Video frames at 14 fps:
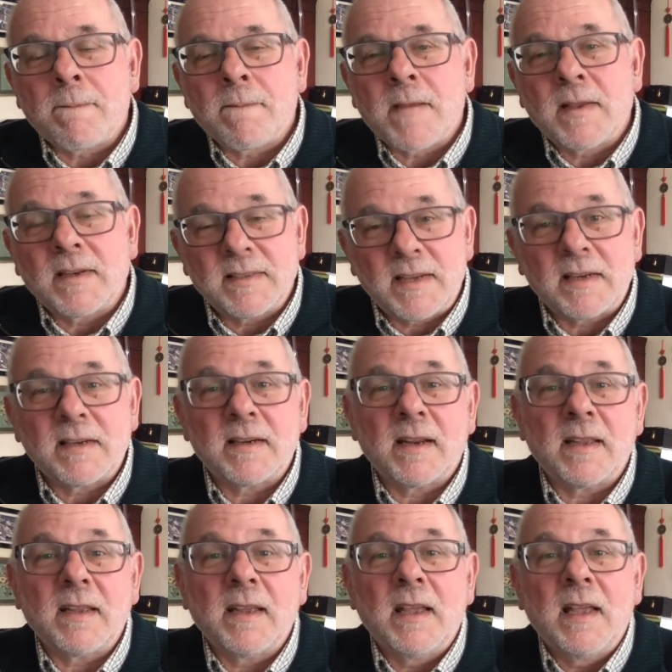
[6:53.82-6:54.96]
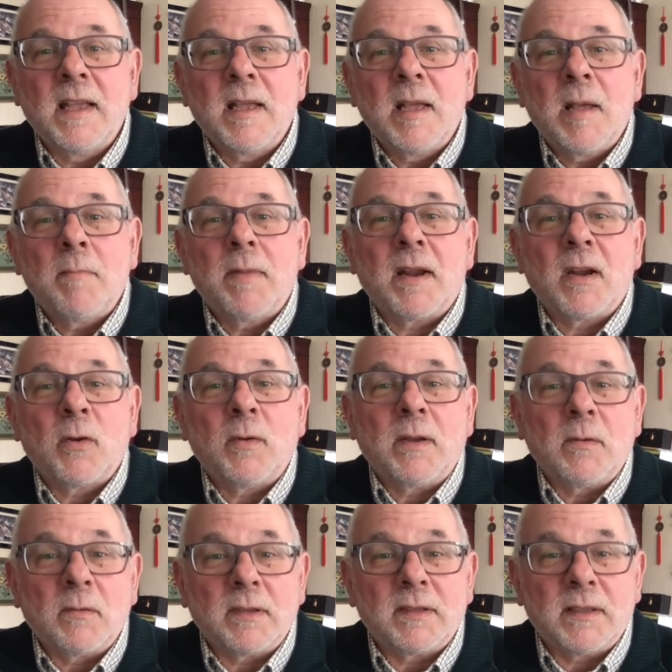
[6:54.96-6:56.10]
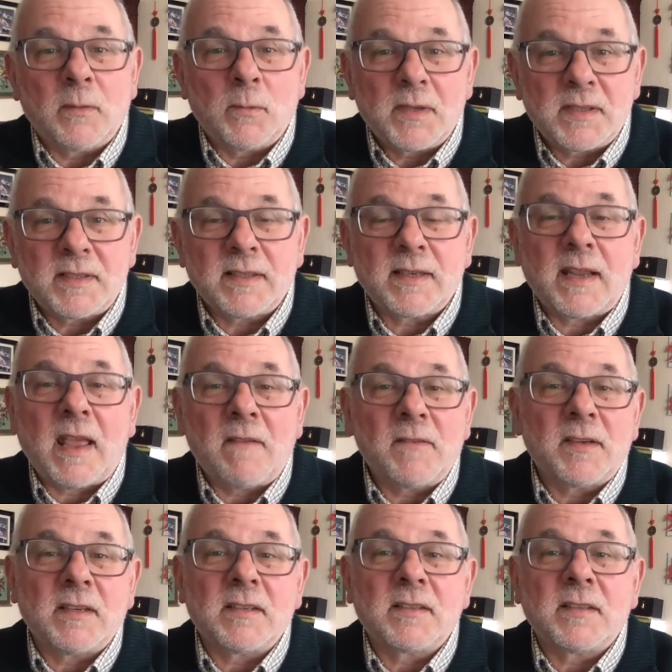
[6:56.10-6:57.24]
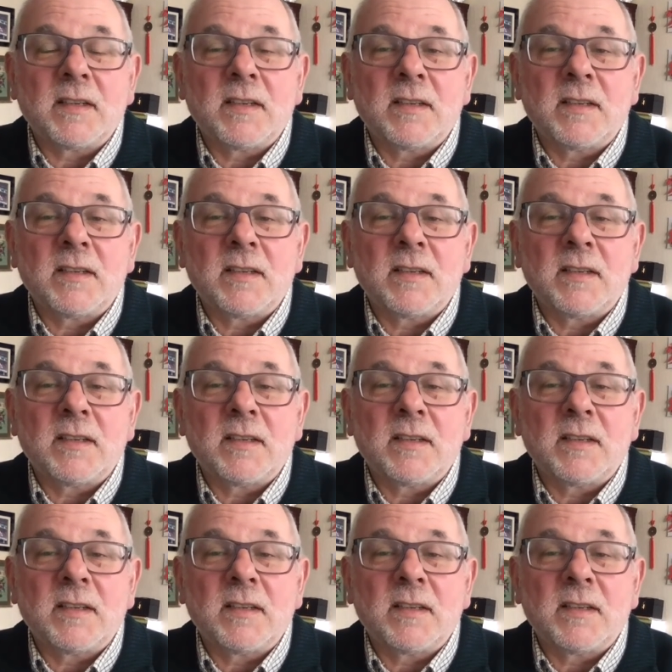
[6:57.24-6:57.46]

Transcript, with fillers: Secondly, but linguistic evidence